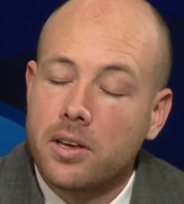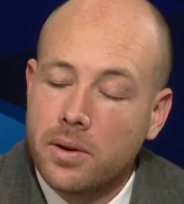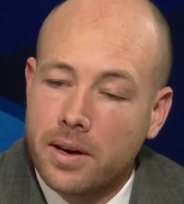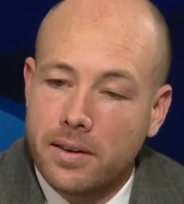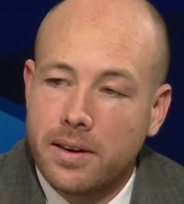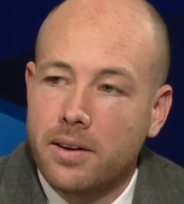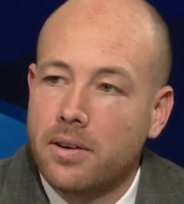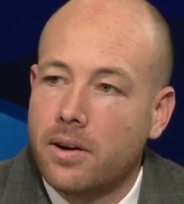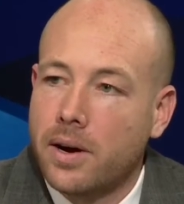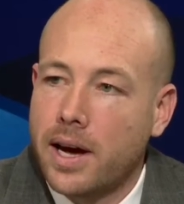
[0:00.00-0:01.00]
you can continue
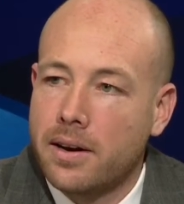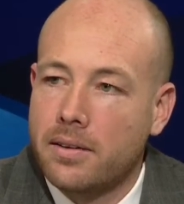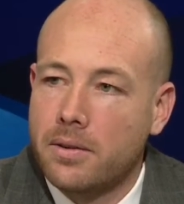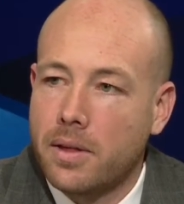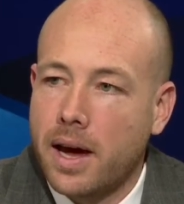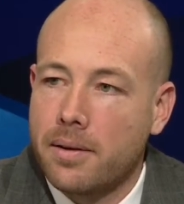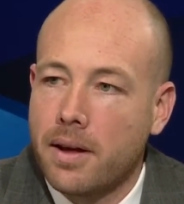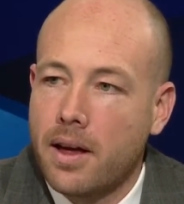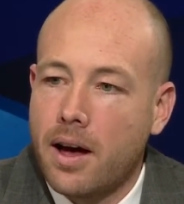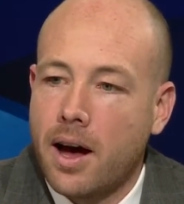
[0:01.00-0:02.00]
to go ahead and do that.
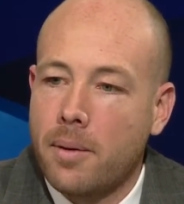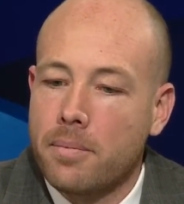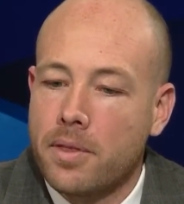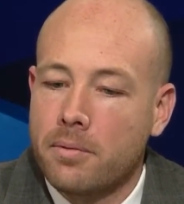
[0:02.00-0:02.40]
The